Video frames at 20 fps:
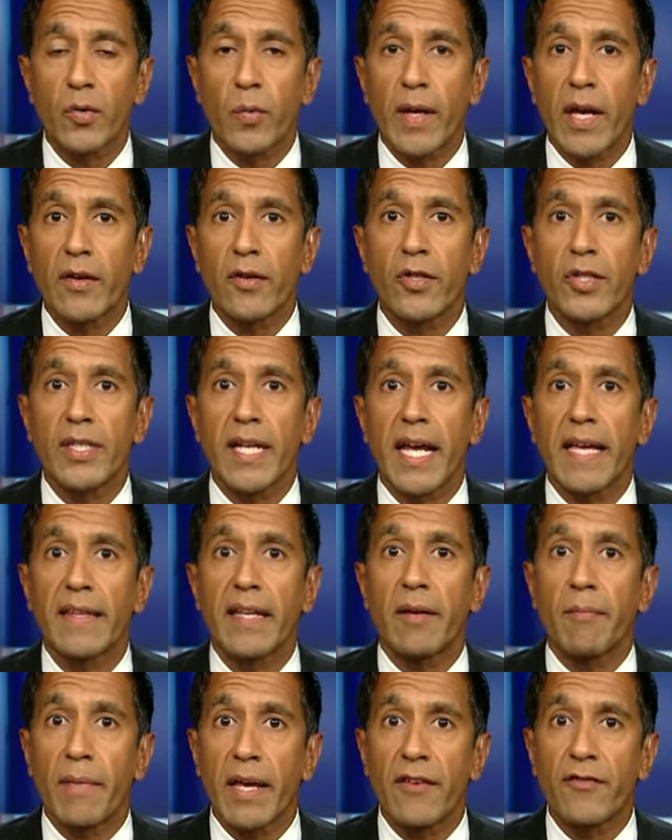We understand
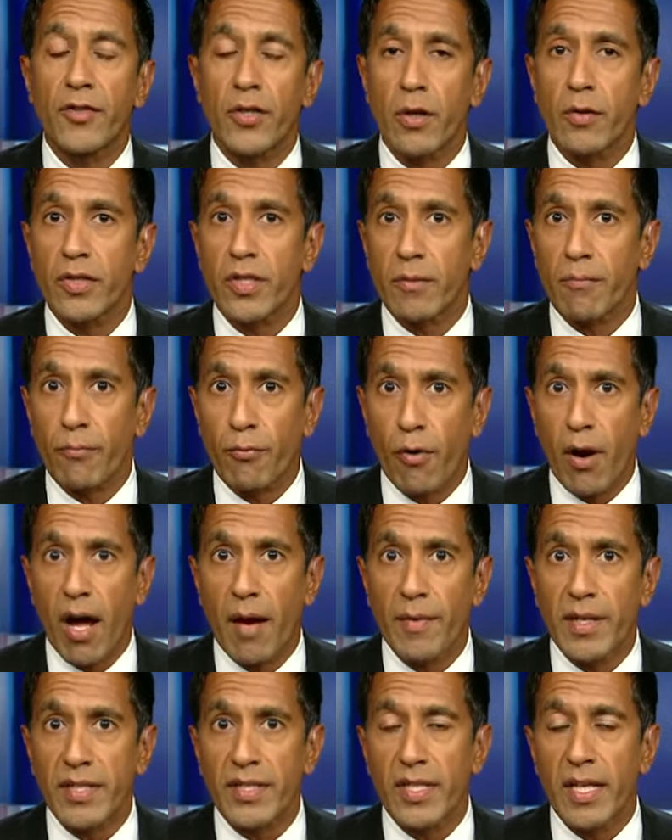that it may have shown some
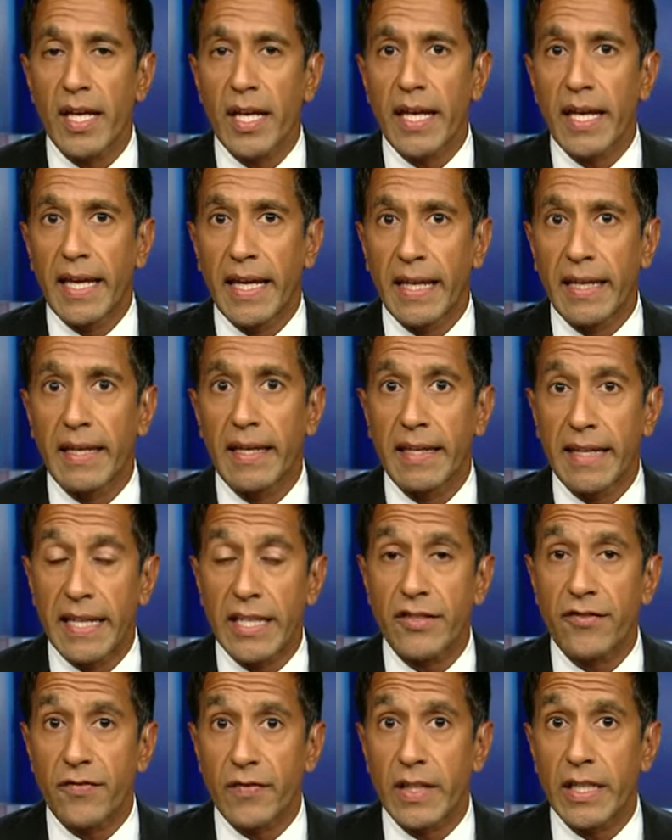promise in
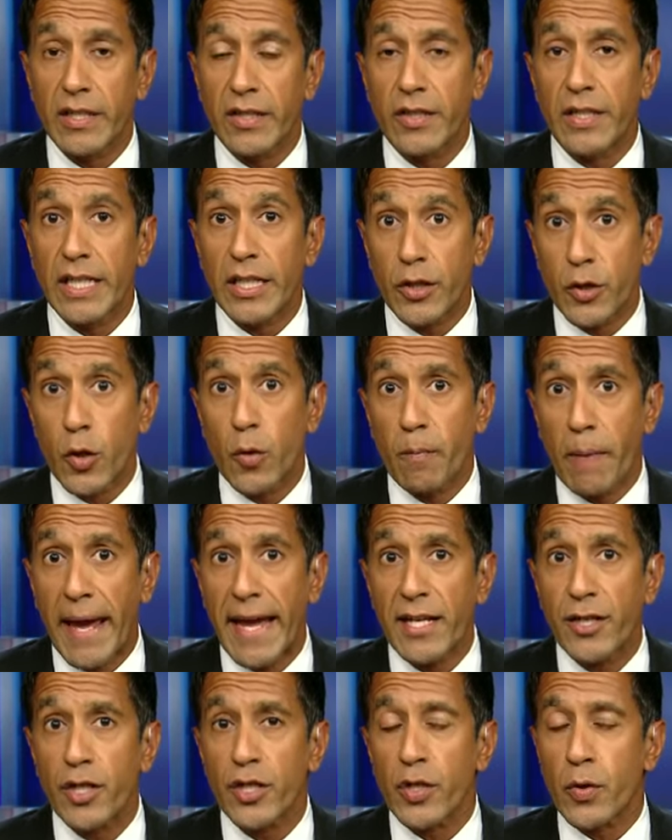these 2
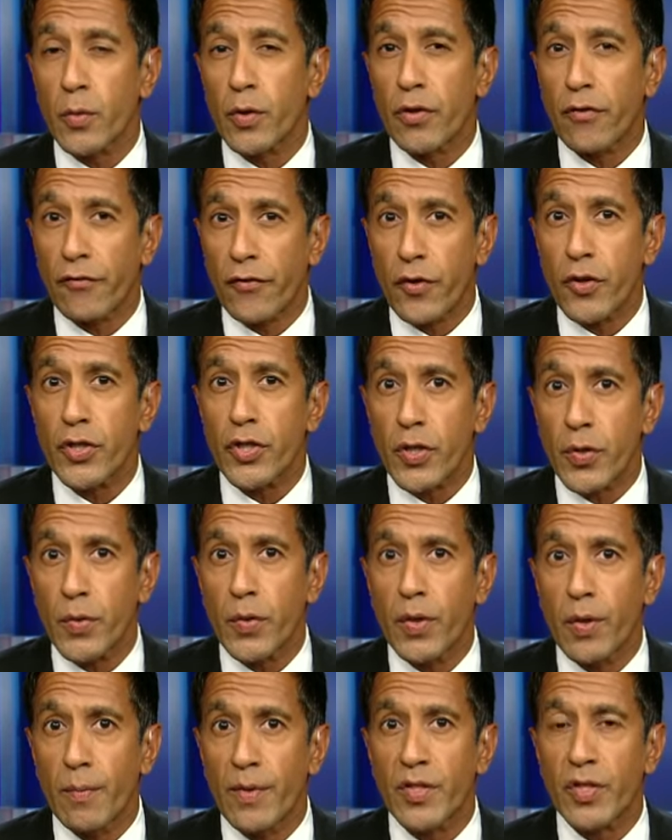patients who were the first 2
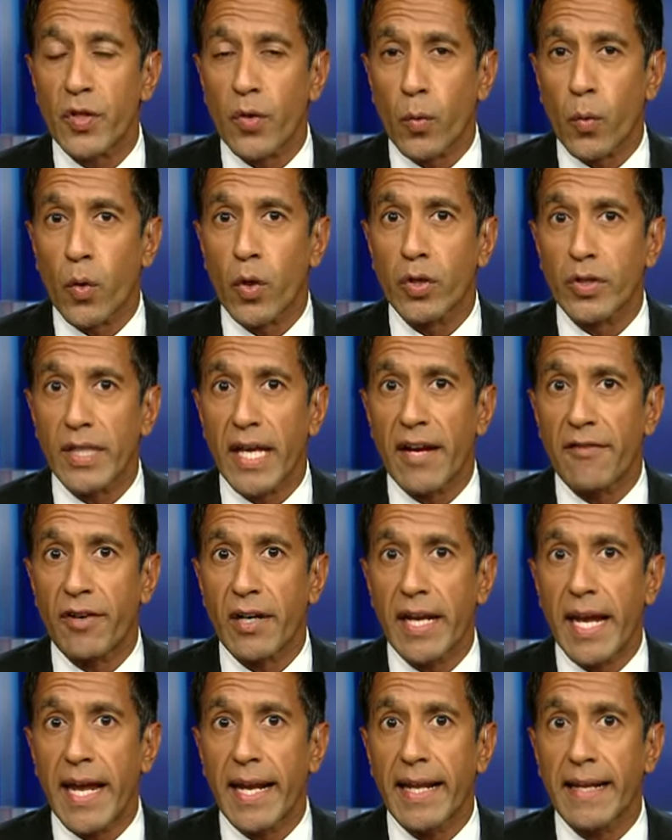humans in the world to ever
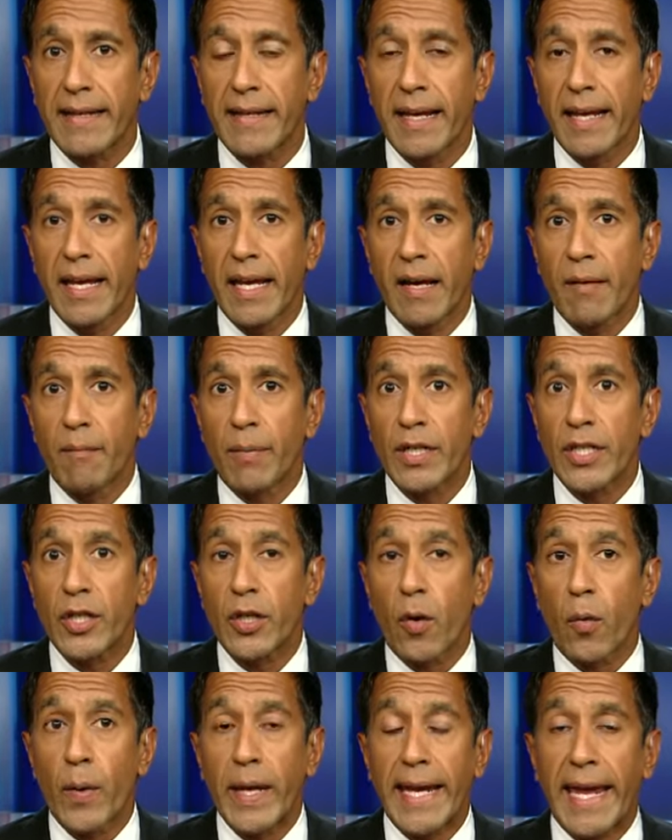get it. But,
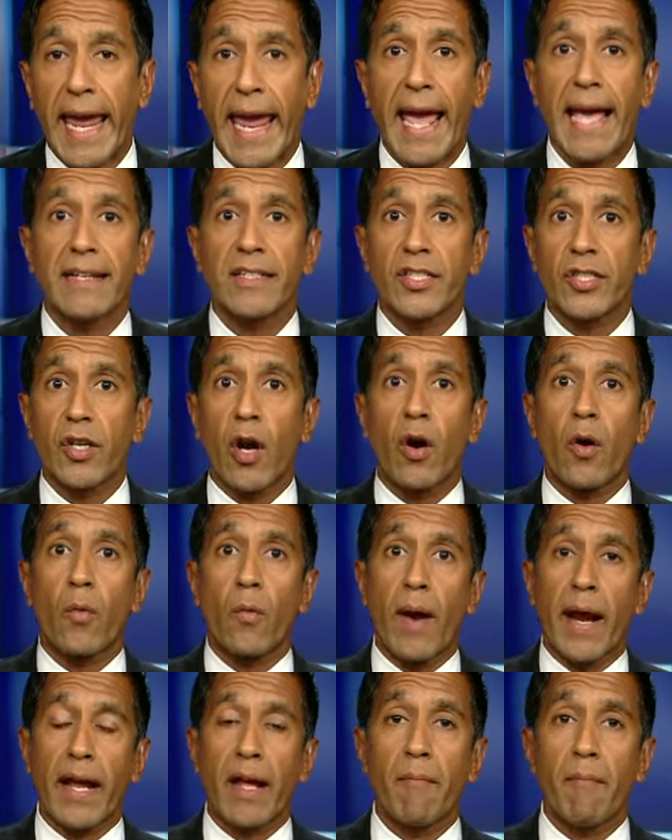we can't start
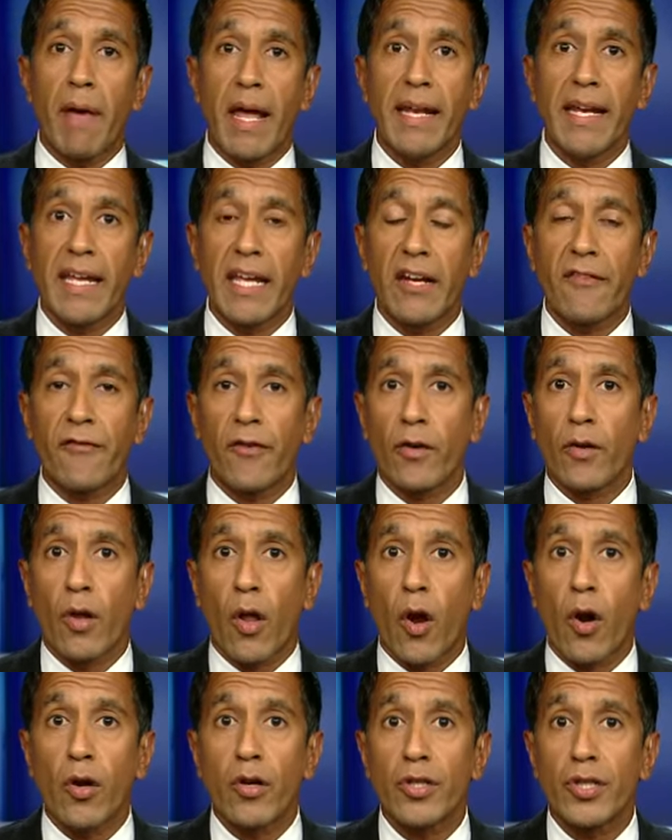recommending it for
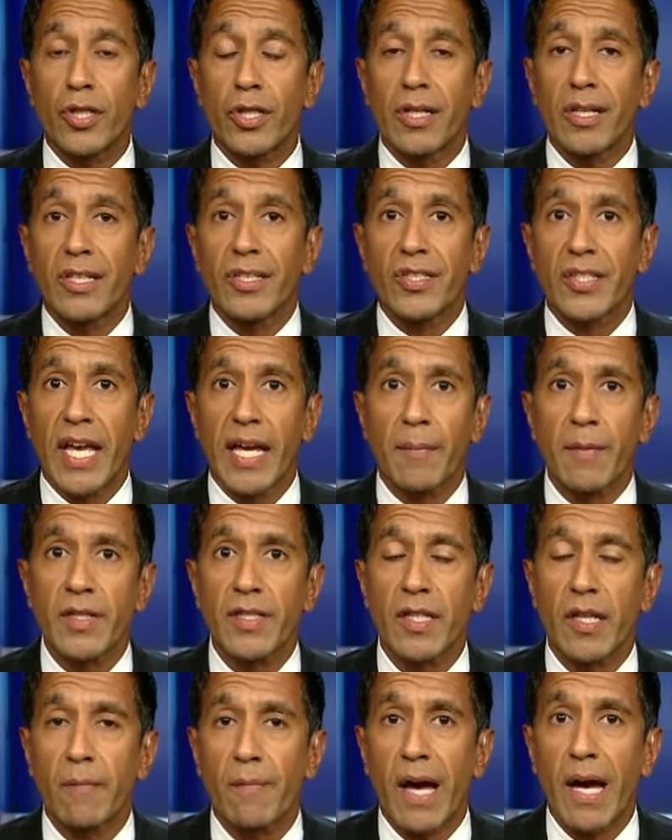large
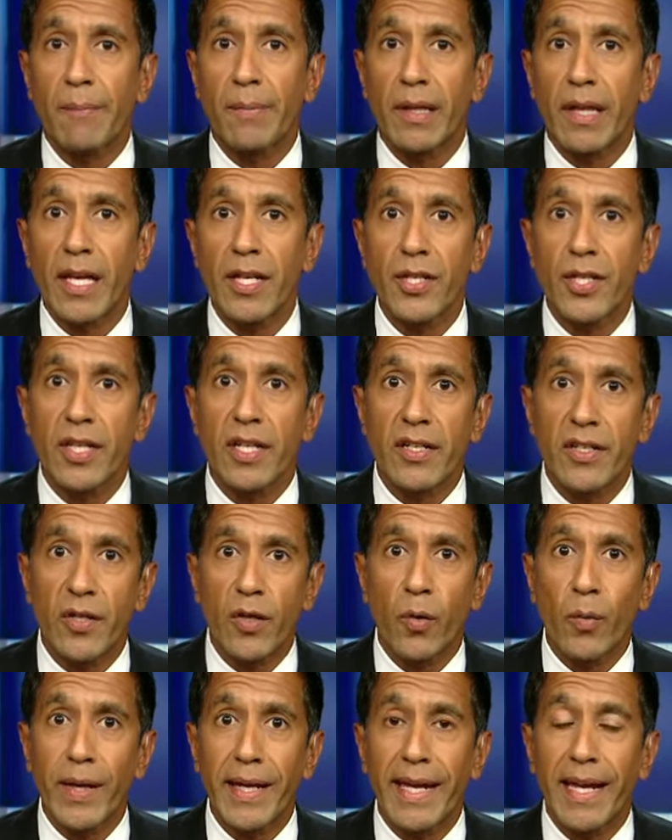segments of the population
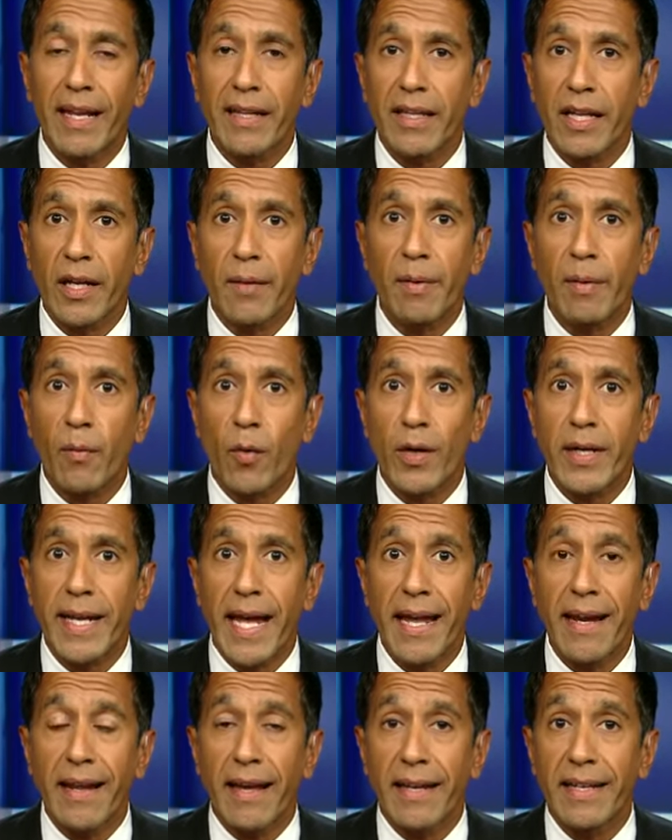until we get a little bit more
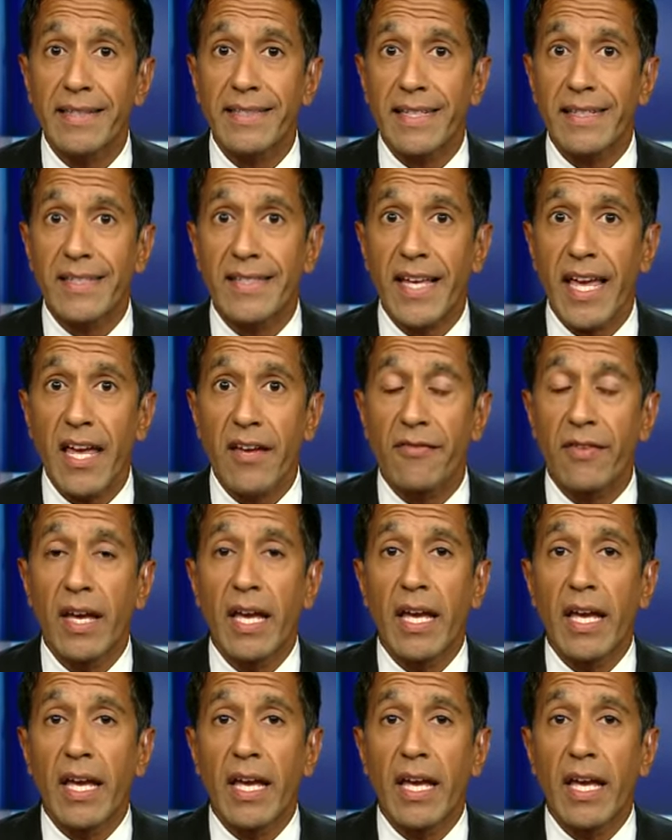data. Is it safe?